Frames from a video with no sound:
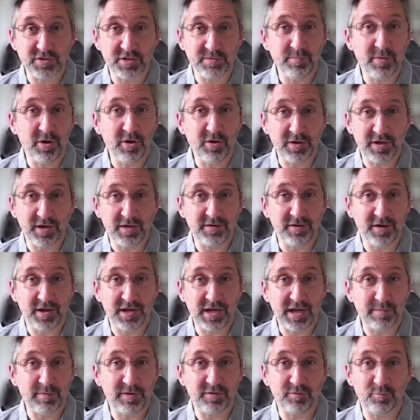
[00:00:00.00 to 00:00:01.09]
The market
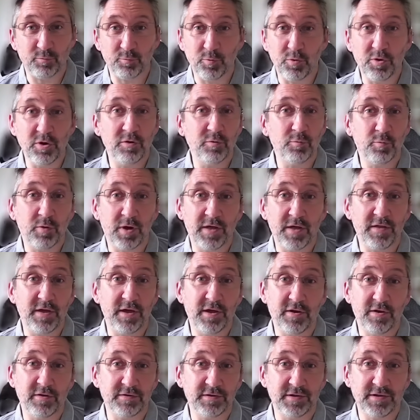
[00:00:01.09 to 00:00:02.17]
dynamics weren't where they
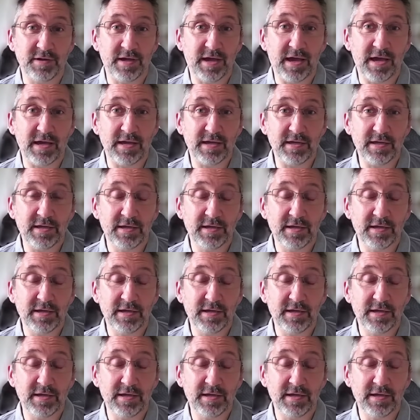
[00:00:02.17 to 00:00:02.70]
are today.